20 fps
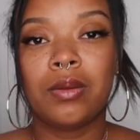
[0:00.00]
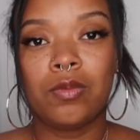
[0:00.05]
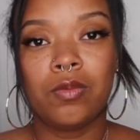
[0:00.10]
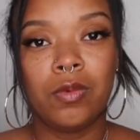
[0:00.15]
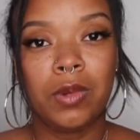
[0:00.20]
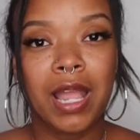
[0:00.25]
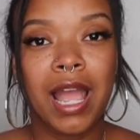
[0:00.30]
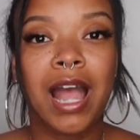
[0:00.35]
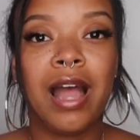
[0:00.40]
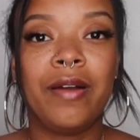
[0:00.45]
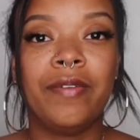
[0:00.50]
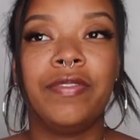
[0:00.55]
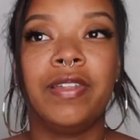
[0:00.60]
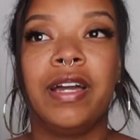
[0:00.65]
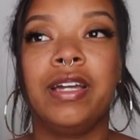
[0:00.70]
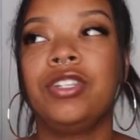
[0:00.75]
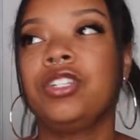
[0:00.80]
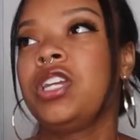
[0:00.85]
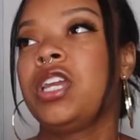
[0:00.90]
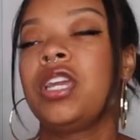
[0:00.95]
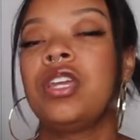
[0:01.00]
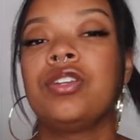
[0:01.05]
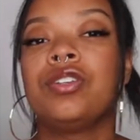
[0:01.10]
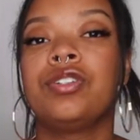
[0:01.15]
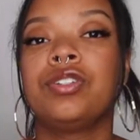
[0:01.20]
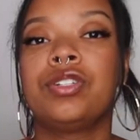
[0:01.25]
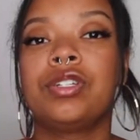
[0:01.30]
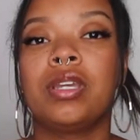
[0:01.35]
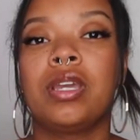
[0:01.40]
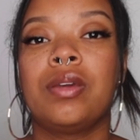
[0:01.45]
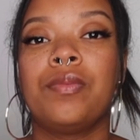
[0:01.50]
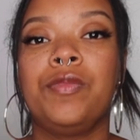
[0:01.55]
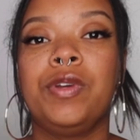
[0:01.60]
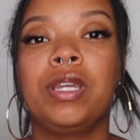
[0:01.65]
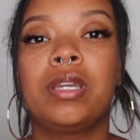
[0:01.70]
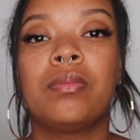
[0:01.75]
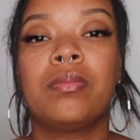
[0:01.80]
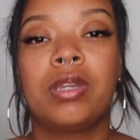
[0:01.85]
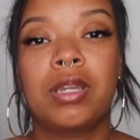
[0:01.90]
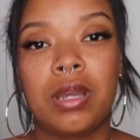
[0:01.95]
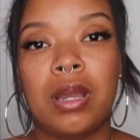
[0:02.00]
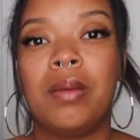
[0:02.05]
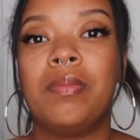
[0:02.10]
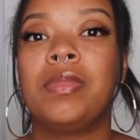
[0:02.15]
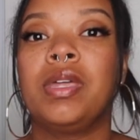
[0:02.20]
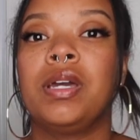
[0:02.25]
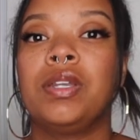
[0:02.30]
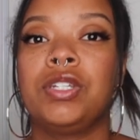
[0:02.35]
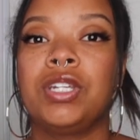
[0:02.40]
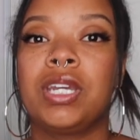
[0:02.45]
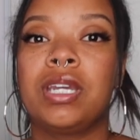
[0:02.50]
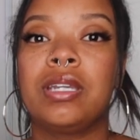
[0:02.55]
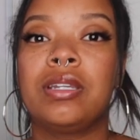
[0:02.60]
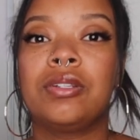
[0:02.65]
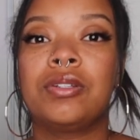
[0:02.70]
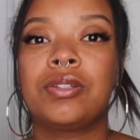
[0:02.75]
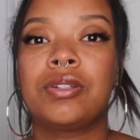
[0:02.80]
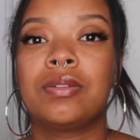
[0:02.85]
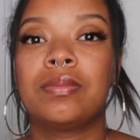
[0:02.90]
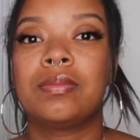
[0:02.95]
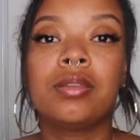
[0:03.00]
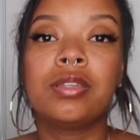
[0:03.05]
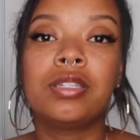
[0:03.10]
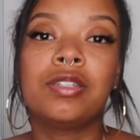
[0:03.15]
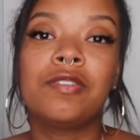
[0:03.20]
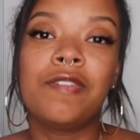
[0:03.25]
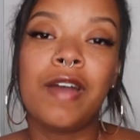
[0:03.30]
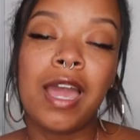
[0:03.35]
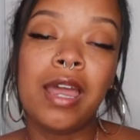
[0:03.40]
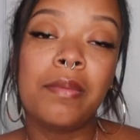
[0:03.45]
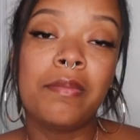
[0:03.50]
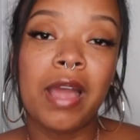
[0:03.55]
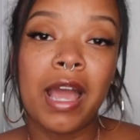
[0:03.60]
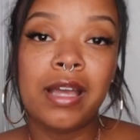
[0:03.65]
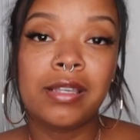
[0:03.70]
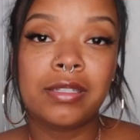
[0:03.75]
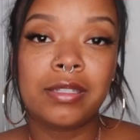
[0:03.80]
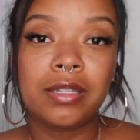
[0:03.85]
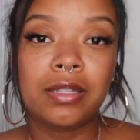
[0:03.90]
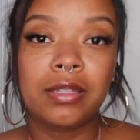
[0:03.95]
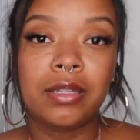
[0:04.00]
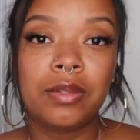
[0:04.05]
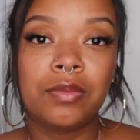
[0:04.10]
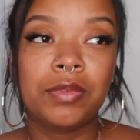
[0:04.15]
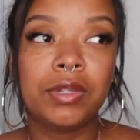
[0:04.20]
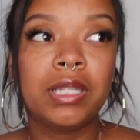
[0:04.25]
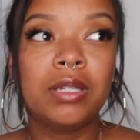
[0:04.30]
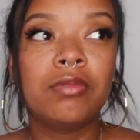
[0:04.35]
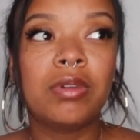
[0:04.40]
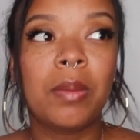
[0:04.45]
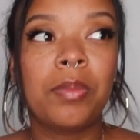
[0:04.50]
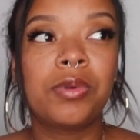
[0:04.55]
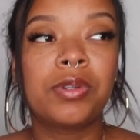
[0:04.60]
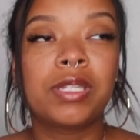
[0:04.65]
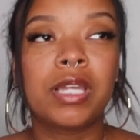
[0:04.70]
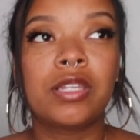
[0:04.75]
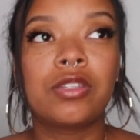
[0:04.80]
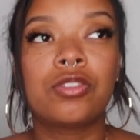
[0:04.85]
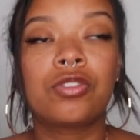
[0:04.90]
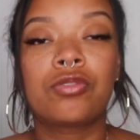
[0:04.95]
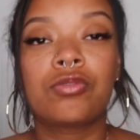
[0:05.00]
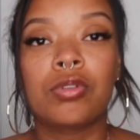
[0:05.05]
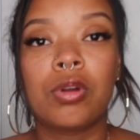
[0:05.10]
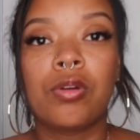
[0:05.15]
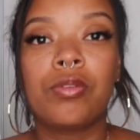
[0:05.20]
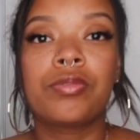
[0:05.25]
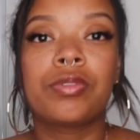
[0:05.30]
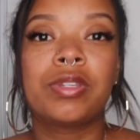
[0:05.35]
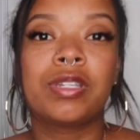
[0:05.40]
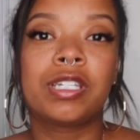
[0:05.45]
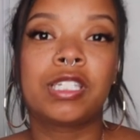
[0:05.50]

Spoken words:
we have that change and we can become that change. The divine masculine really represents growth and